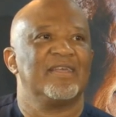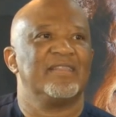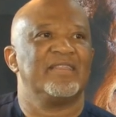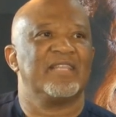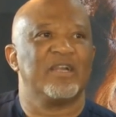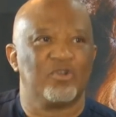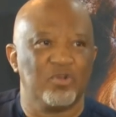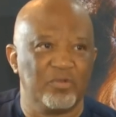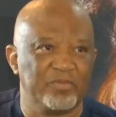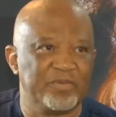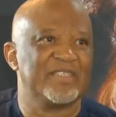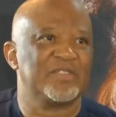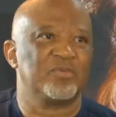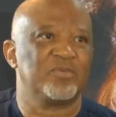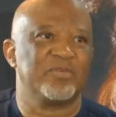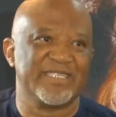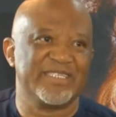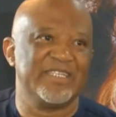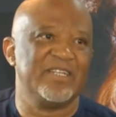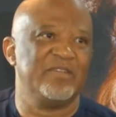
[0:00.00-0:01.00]
the
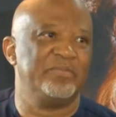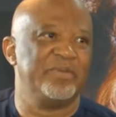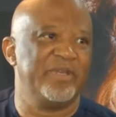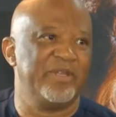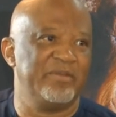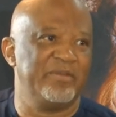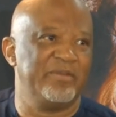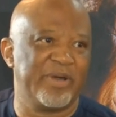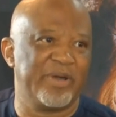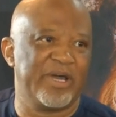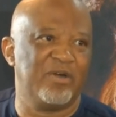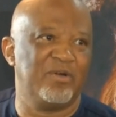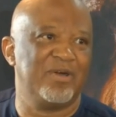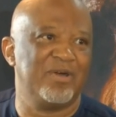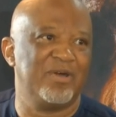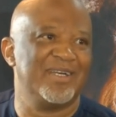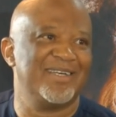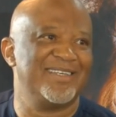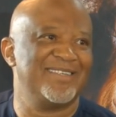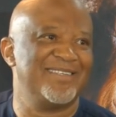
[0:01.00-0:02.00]
Guptas will still be in power.
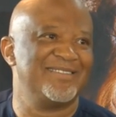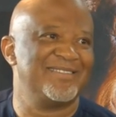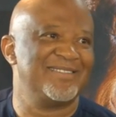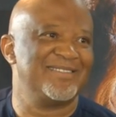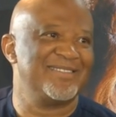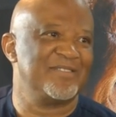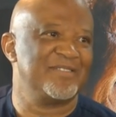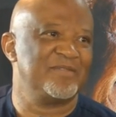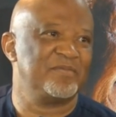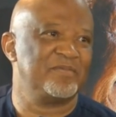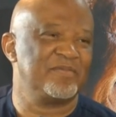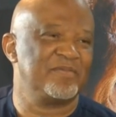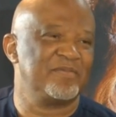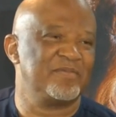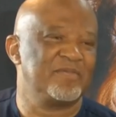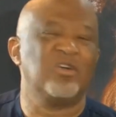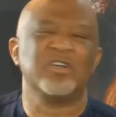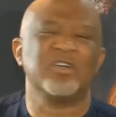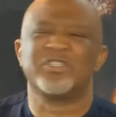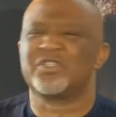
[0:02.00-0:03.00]

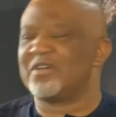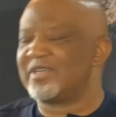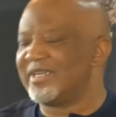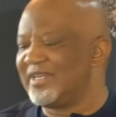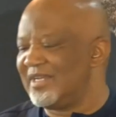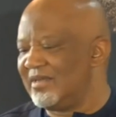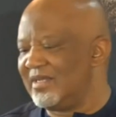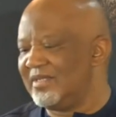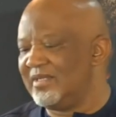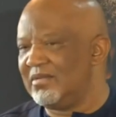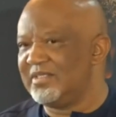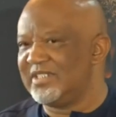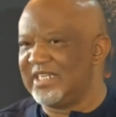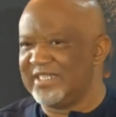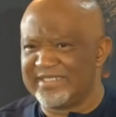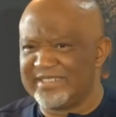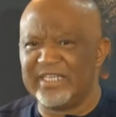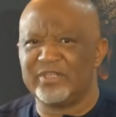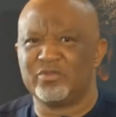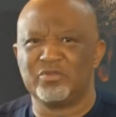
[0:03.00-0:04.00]
Oh, sorry,
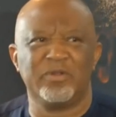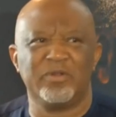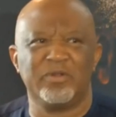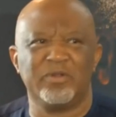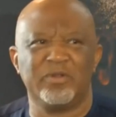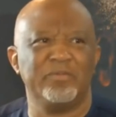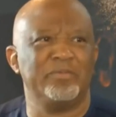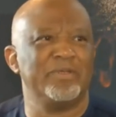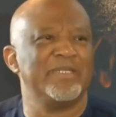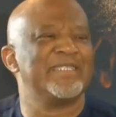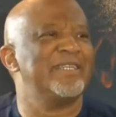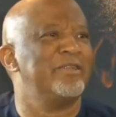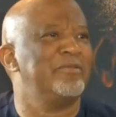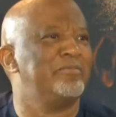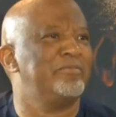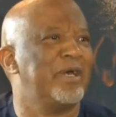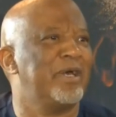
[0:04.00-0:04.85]
J Z will be still in